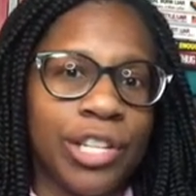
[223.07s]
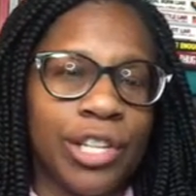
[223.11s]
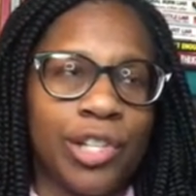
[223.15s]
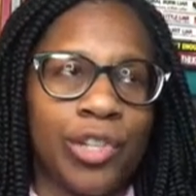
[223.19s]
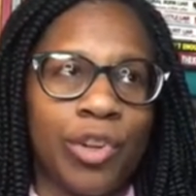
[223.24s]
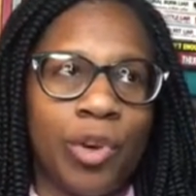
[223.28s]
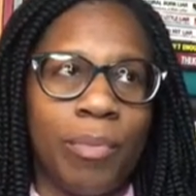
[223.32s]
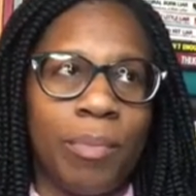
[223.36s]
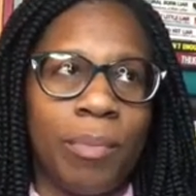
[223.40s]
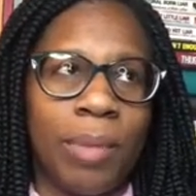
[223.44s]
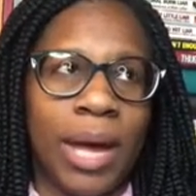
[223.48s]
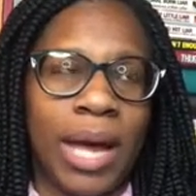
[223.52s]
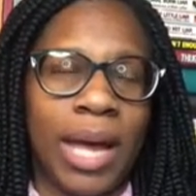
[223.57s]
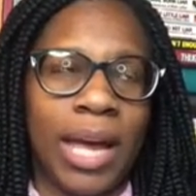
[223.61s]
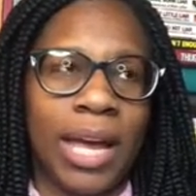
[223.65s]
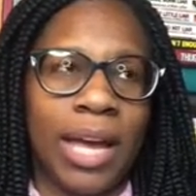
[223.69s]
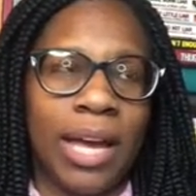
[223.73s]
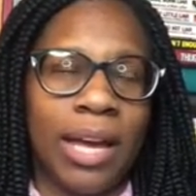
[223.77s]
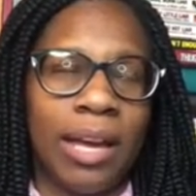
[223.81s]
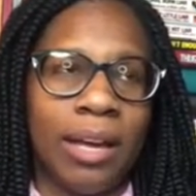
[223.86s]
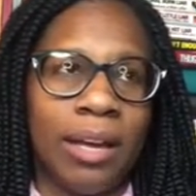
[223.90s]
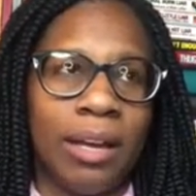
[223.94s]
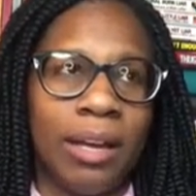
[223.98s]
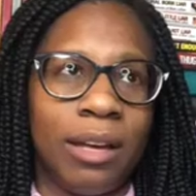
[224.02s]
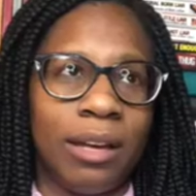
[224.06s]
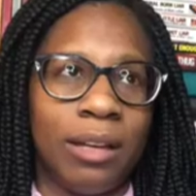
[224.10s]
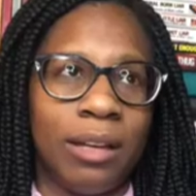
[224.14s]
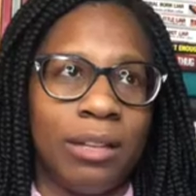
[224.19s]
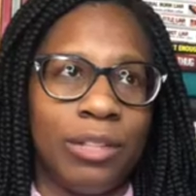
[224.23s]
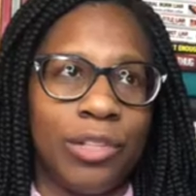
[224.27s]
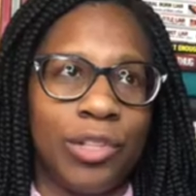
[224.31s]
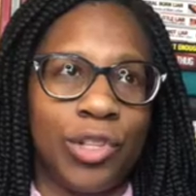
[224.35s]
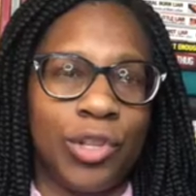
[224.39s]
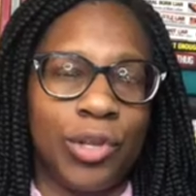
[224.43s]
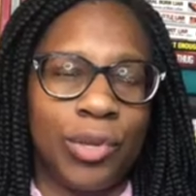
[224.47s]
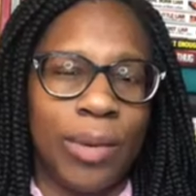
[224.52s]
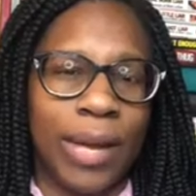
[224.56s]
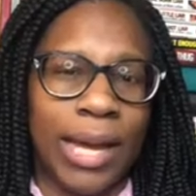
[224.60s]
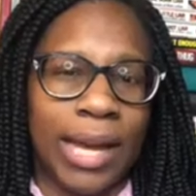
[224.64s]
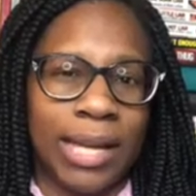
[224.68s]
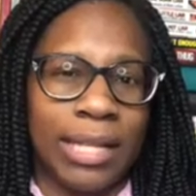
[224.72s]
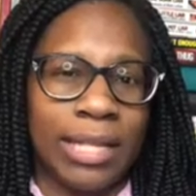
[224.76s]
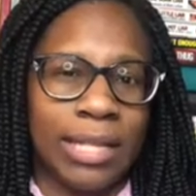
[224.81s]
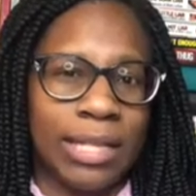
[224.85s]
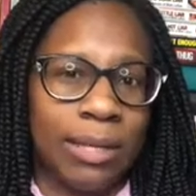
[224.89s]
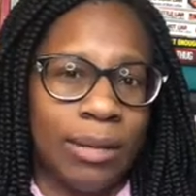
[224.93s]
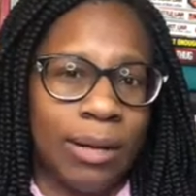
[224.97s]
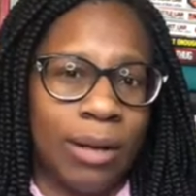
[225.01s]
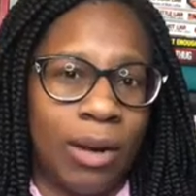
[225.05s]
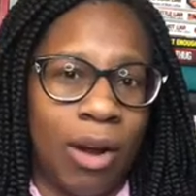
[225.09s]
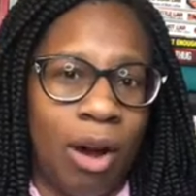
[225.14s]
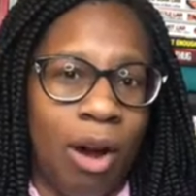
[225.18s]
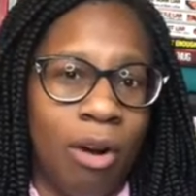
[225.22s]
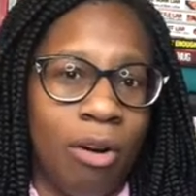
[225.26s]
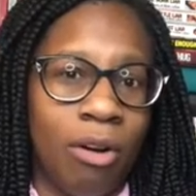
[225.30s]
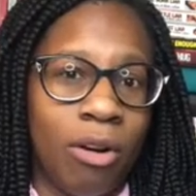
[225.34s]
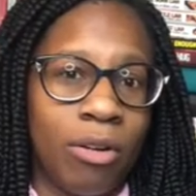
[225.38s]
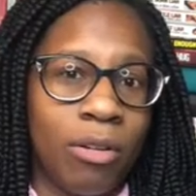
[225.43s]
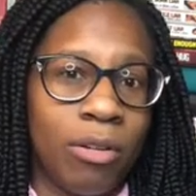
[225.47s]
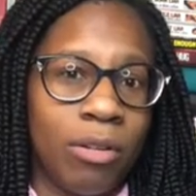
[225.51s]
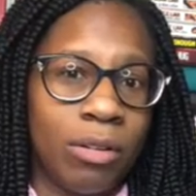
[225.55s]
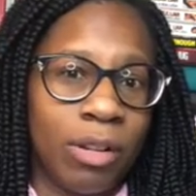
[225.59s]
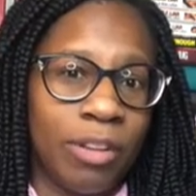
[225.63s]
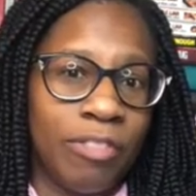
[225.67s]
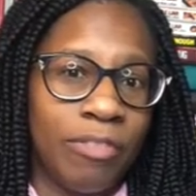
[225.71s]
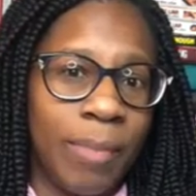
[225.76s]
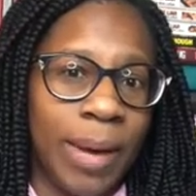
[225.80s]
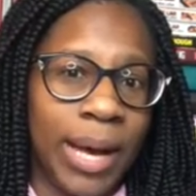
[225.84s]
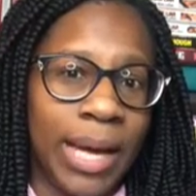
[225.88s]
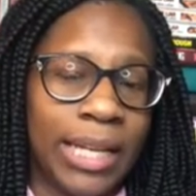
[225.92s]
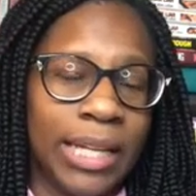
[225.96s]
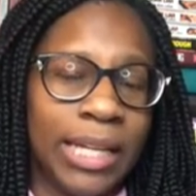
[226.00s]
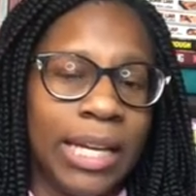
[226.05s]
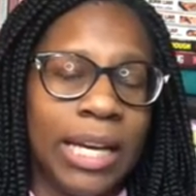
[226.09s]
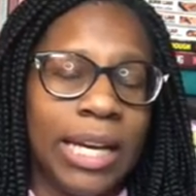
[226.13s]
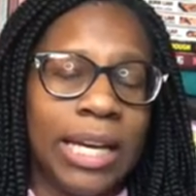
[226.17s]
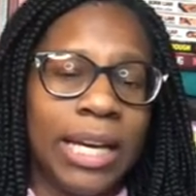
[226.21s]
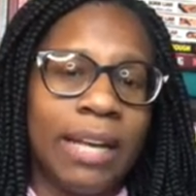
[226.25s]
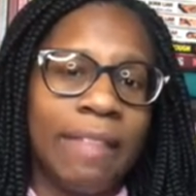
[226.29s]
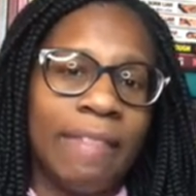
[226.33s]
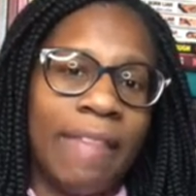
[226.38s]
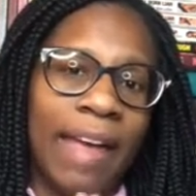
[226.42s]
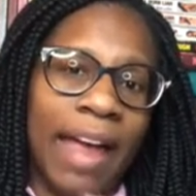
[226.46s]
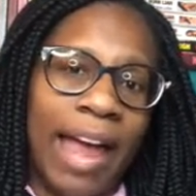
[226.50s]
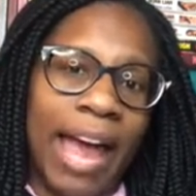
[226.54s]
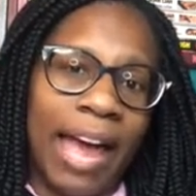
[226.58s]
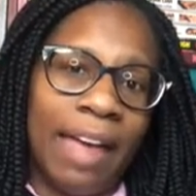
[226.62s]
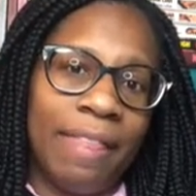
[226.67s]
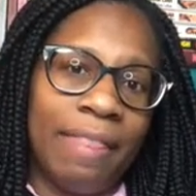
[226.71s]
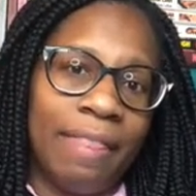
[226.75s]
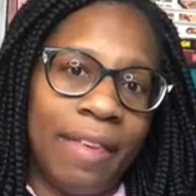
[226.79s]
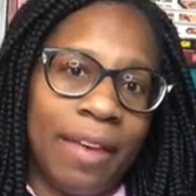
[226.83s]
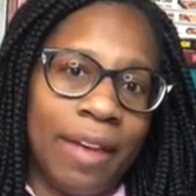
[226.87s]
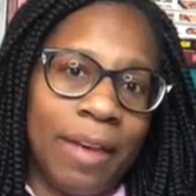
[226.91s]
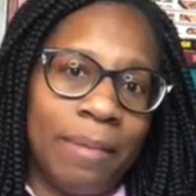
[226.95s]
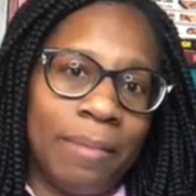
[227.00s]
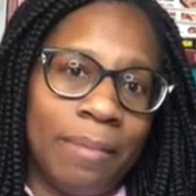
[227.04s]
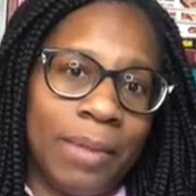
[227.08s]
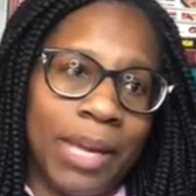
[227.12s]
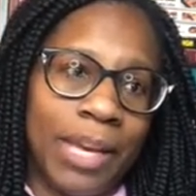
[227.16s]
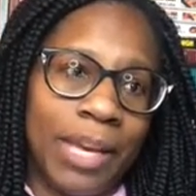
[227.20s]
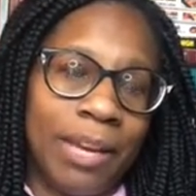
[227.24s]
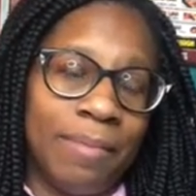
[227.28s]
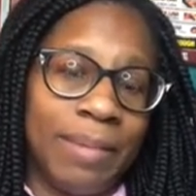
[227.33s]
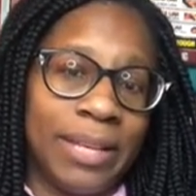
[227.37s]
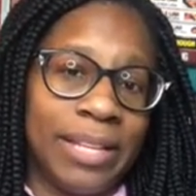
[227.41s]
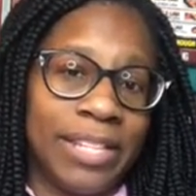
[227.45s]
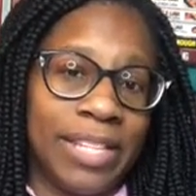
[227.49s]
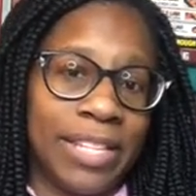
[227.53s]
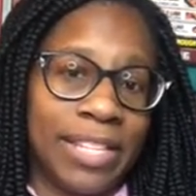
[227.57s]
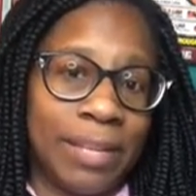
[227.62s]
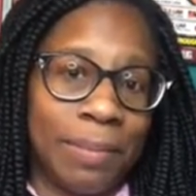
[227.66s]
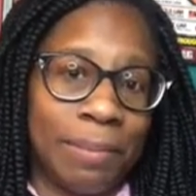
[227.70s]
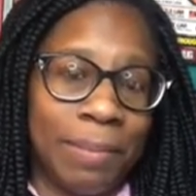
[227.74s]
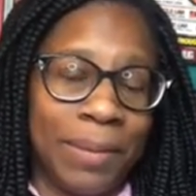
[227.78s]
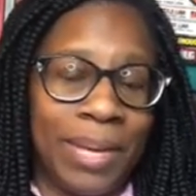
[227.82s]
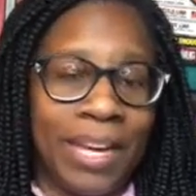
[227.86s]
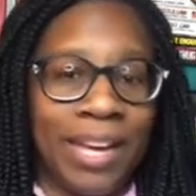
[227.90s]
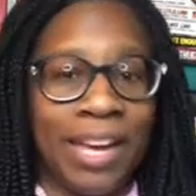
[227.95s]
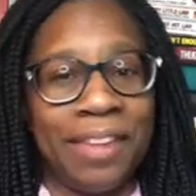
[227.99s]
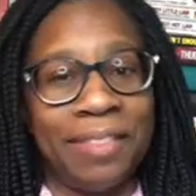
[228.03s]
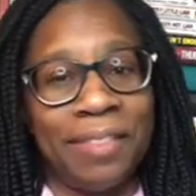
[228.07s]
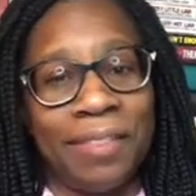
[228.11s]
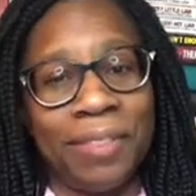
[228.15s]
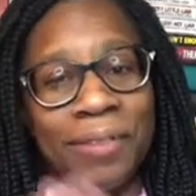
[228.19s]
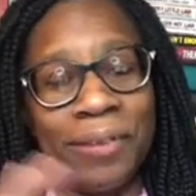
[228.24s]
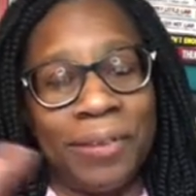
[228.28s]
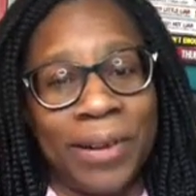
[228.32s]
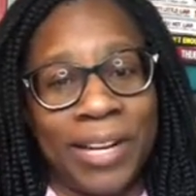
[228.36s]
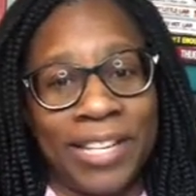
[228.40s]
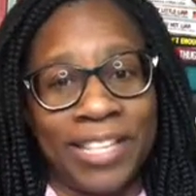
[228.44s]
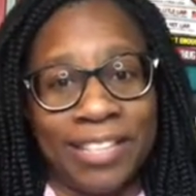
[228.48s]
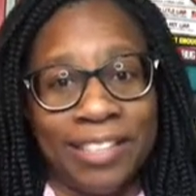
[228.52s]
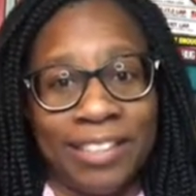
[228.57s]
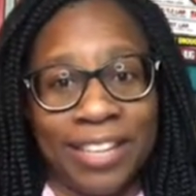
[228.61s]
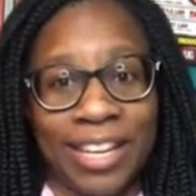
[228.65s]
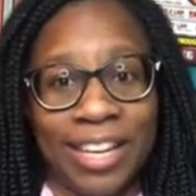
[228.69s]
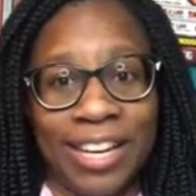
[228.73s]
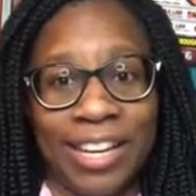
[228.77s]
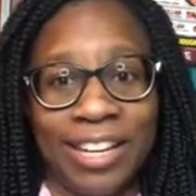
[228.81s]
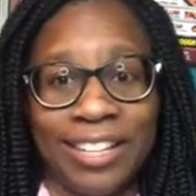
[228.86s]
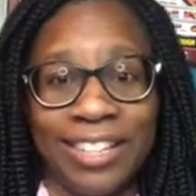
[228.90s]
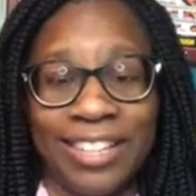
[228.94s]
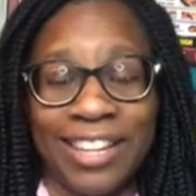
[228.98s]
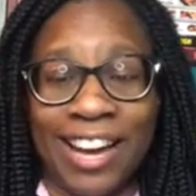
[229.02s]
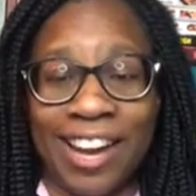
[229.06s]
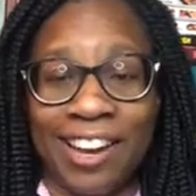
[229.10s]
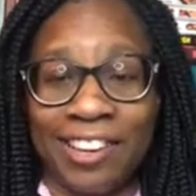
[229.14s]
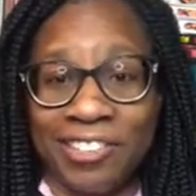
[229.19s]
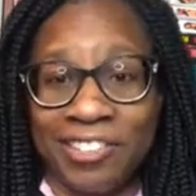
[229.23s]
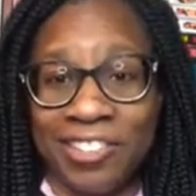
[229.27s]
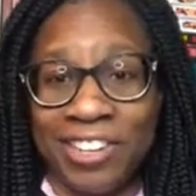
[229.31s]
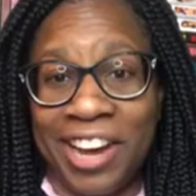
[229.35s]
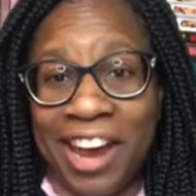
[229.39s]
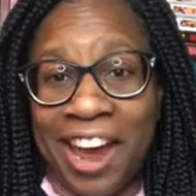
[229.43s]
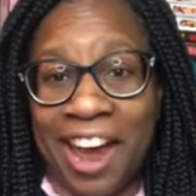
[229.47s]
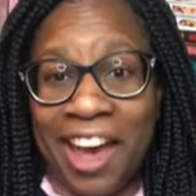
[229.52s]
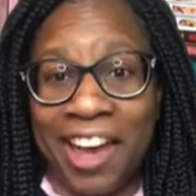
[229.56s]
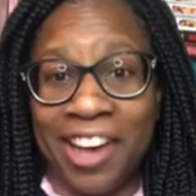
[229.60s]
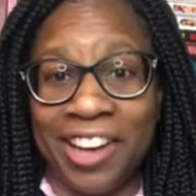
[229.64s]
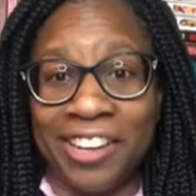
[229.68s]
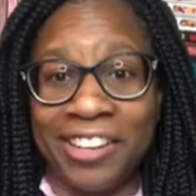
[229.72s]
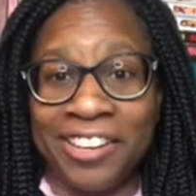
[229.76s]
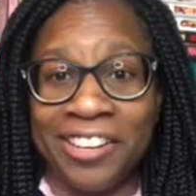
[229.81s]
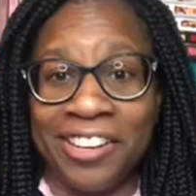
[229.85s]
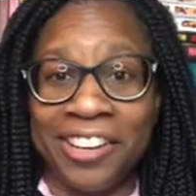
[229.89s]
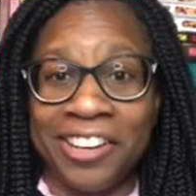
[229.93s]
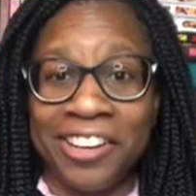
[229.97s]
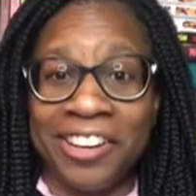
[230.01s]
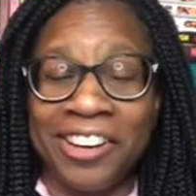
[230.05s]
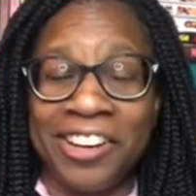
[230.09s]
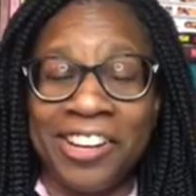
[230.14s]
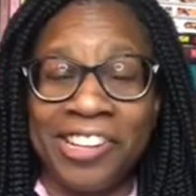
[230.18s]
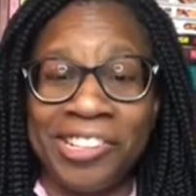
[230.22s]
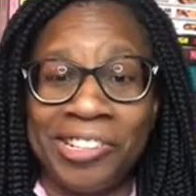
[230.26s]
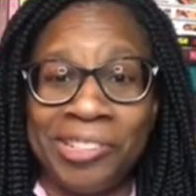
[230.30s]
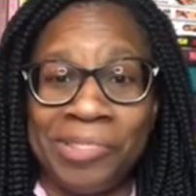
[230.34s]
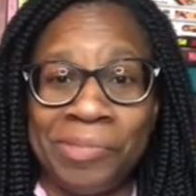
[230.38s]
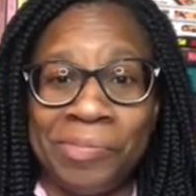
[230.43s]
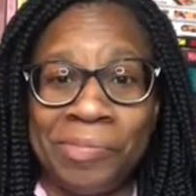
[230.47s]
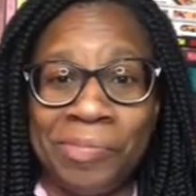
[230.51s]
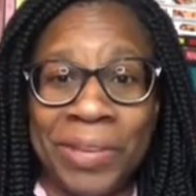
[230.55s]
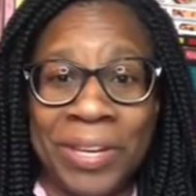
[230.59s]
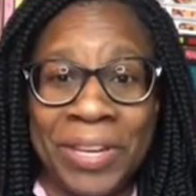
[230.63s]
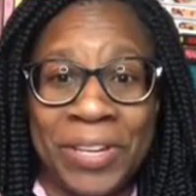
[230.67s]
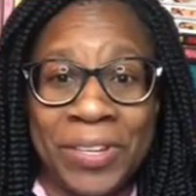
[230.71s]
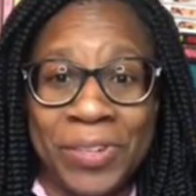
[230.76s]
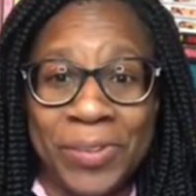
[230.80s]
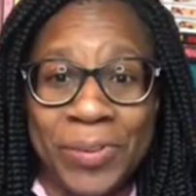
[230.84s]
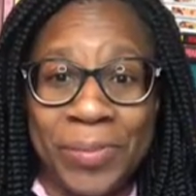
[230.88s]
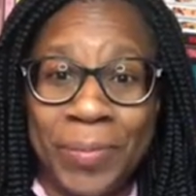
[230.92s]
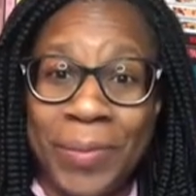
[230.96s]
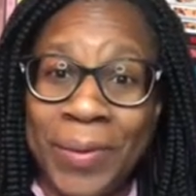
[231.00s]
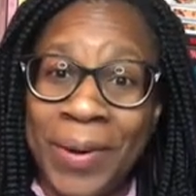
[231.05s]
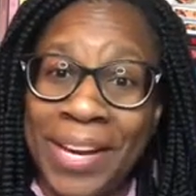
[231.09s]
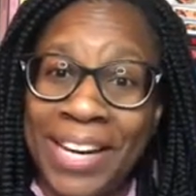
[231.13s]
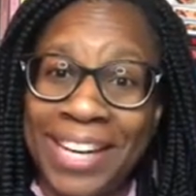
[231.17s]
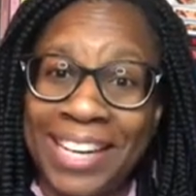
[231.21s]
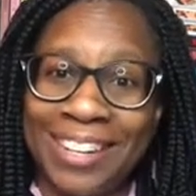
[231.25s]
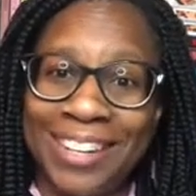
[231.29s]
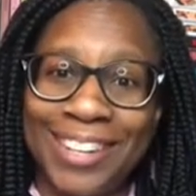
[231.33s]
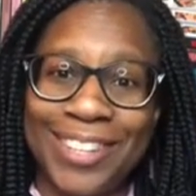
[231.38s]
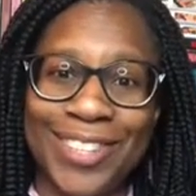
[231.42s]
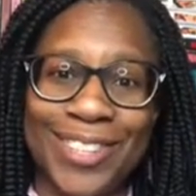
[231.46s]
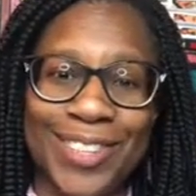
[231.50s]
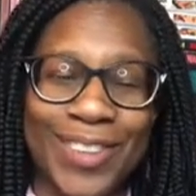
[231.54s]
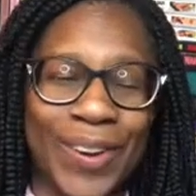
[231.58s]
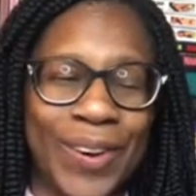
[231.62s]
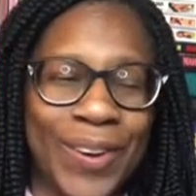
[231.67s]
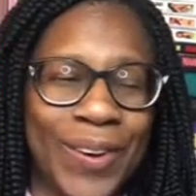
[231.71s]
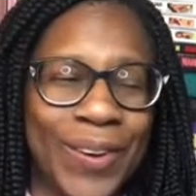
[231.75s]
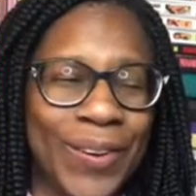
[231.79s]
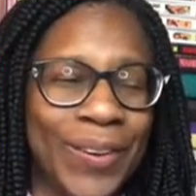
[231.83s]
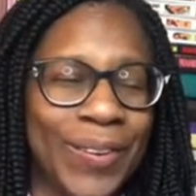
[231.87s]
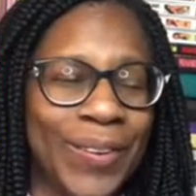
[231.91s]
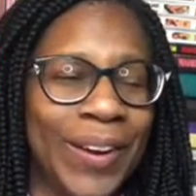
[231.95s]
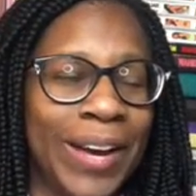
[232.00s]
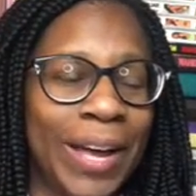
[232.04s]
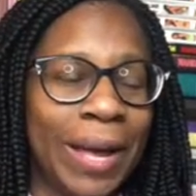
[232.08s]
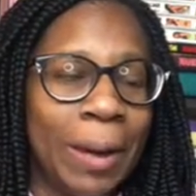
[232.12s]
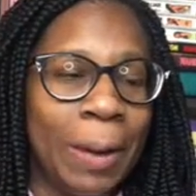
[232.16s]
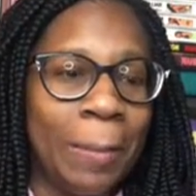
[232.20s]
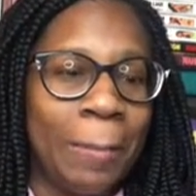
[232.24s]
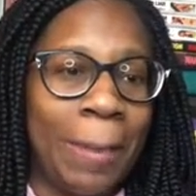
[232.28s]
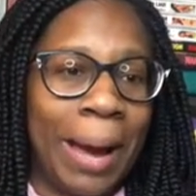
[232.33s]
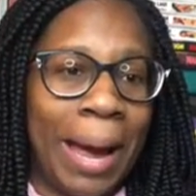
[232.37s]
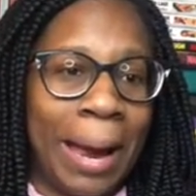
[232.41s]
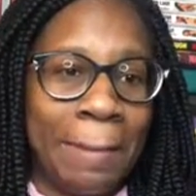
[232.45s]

So my 2 aunts and an uncle of mine, they had them in Mississippi, and then the rest of the kids they actually had in Des Moines. So my